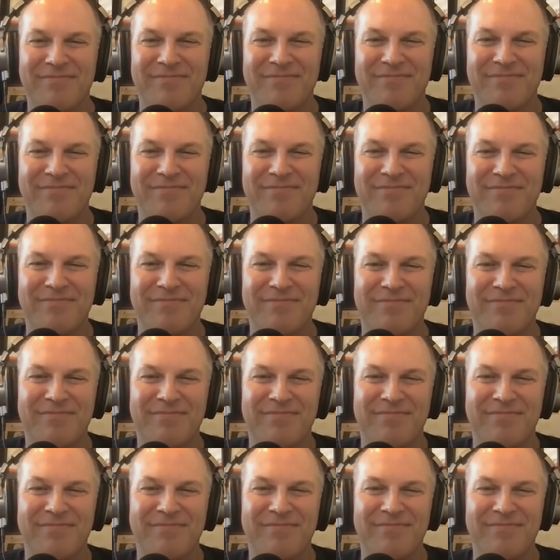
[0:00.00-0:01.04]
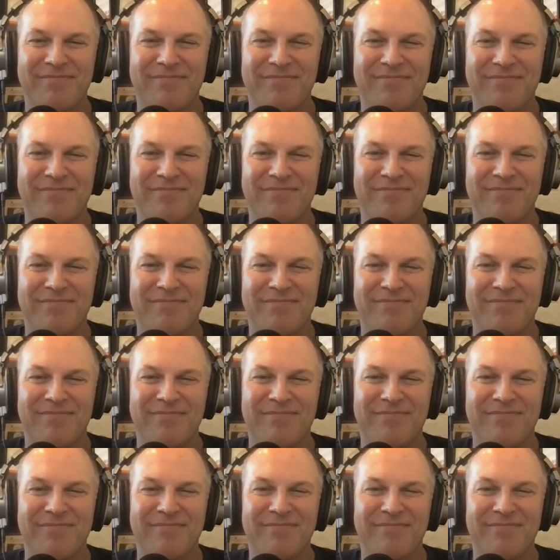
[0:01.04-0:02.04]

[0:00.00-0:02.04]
[no speech]